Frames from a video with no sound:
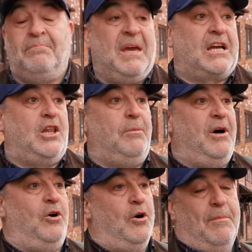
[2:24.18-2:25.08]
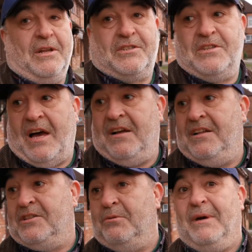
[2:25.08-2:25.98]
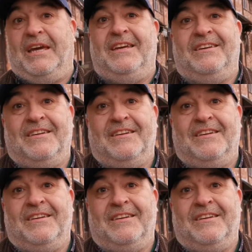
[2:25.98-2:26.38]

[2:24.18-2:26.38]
Big club at home, that'll do me.